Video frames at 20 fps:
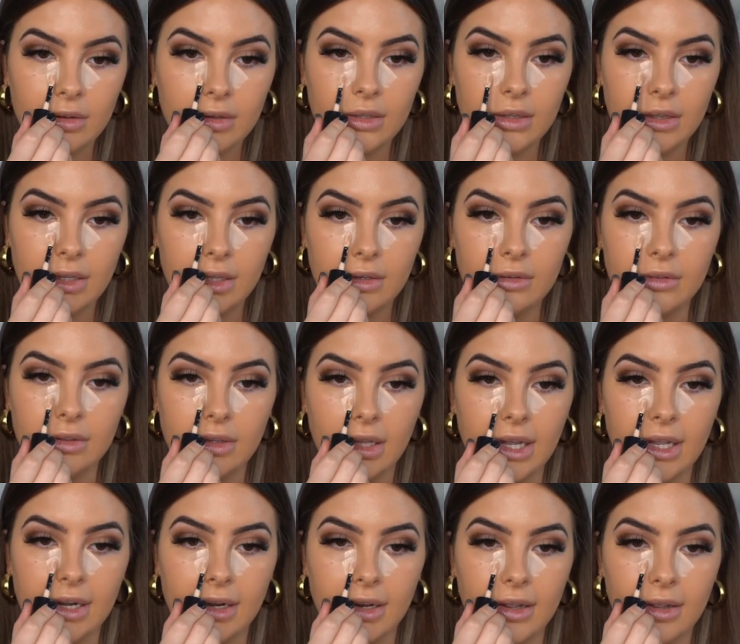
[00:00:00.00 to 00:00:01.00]
a little
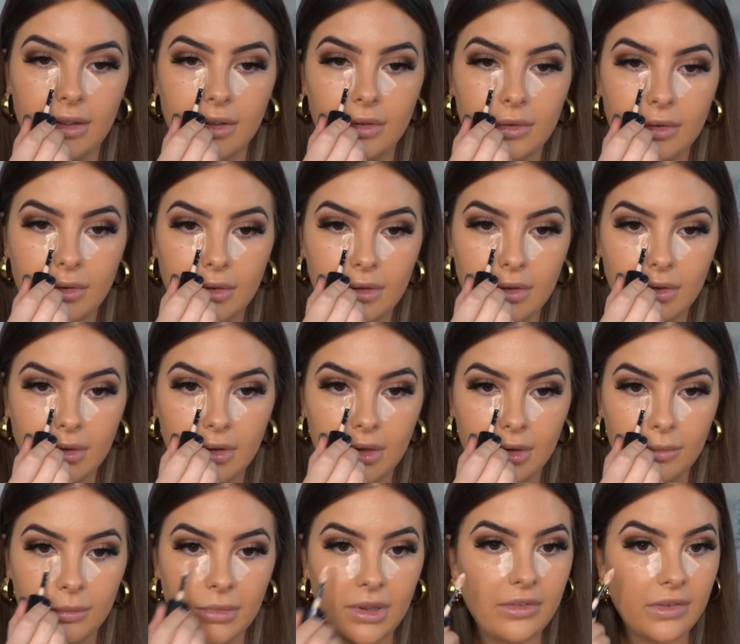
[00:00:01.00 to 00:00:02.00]
lighter
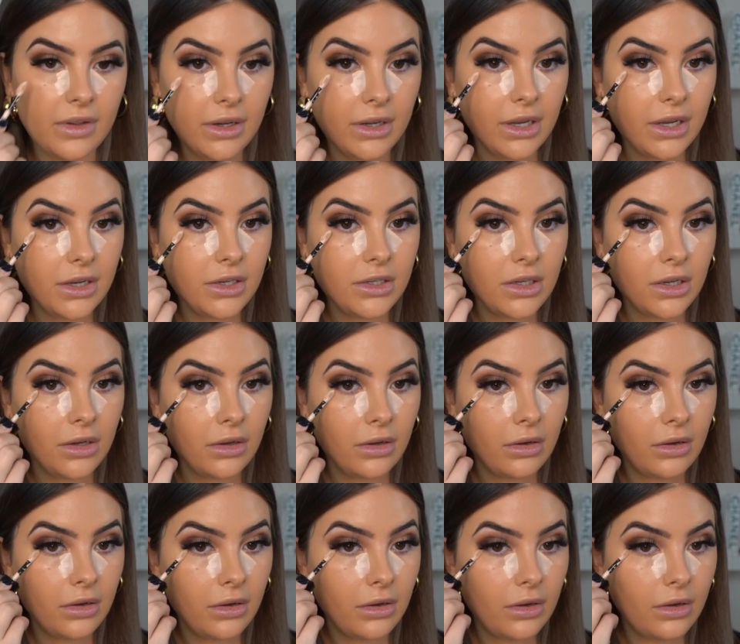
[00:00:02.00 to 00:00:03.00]
in my foundation,
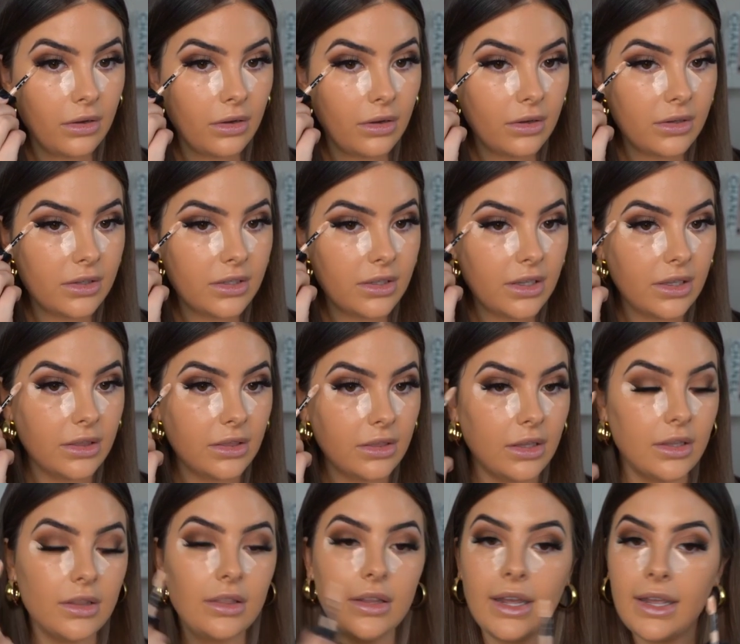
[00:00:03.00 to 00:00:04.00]
actually a
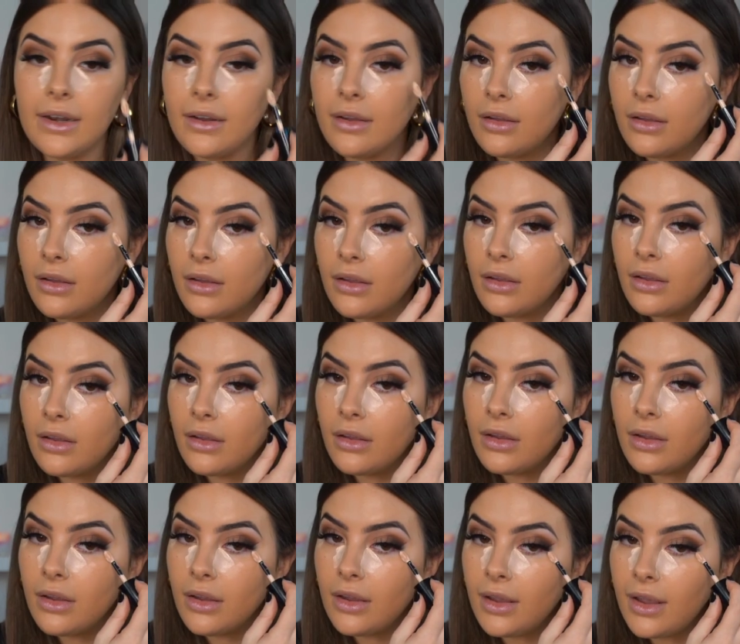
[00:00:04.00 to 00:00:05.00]
lot lighter.
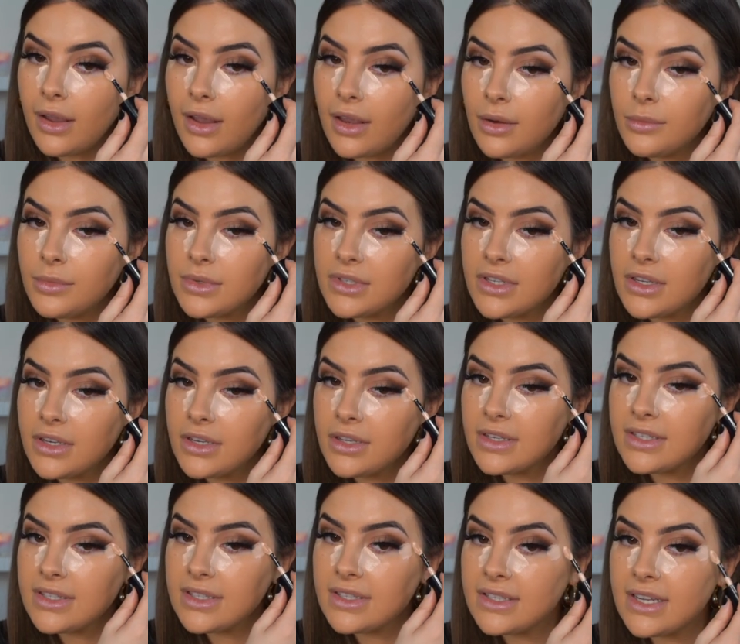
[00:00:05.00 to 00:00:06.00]
And I'm just going to
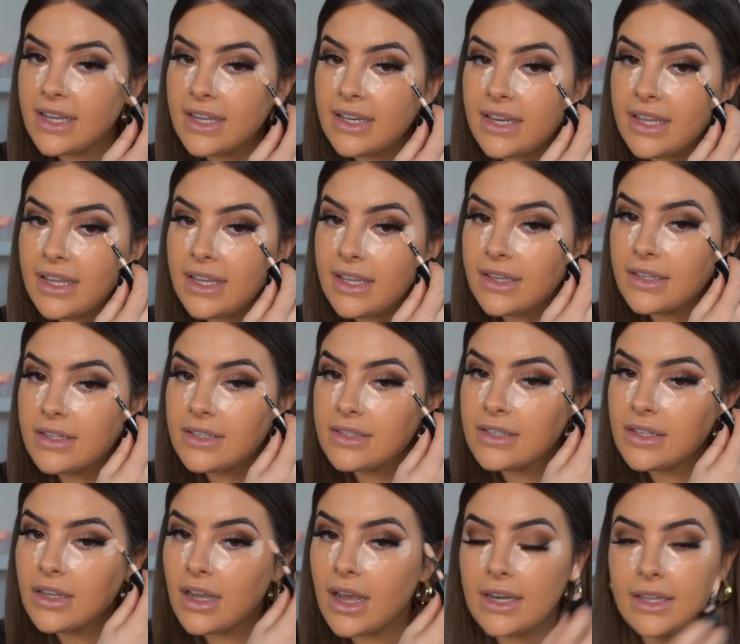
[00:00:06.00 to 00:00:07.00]
use this technique here
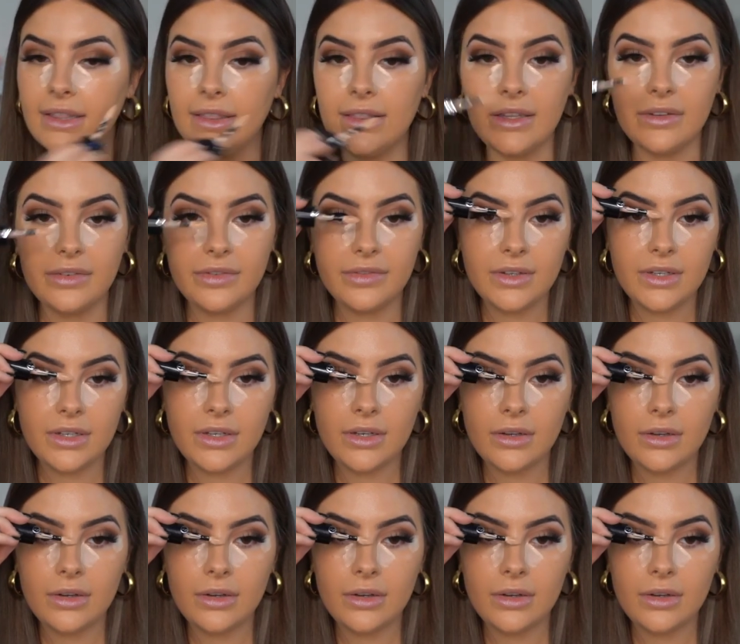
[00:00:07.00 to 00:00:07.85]
just to kind of lift.